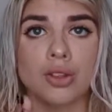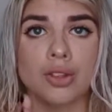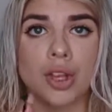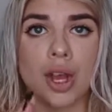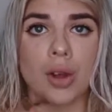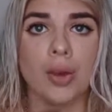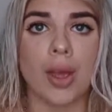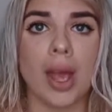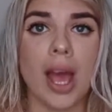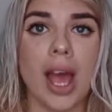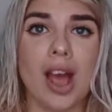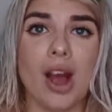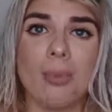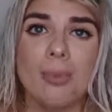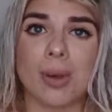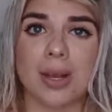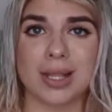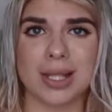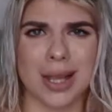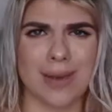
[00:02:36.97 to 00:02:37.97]
So yeah, I
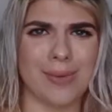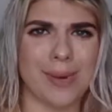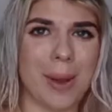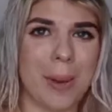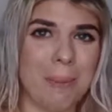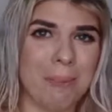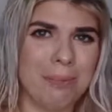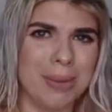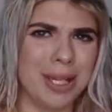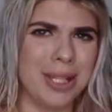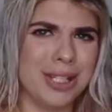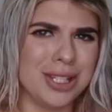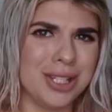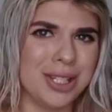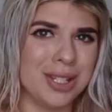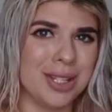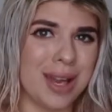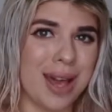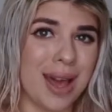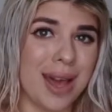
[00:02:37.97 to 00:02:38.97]
hope you guys have a
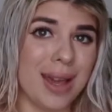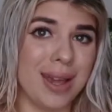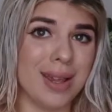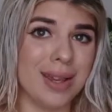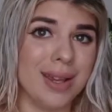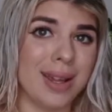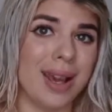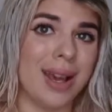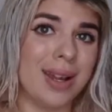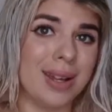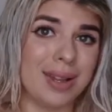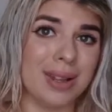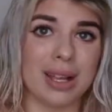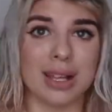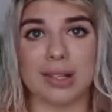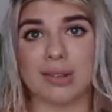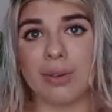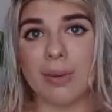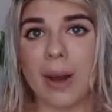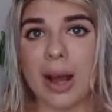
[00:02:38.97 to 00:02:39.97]
peachy day and
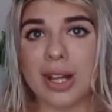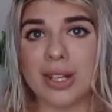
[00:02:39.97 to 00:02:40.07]
thanks for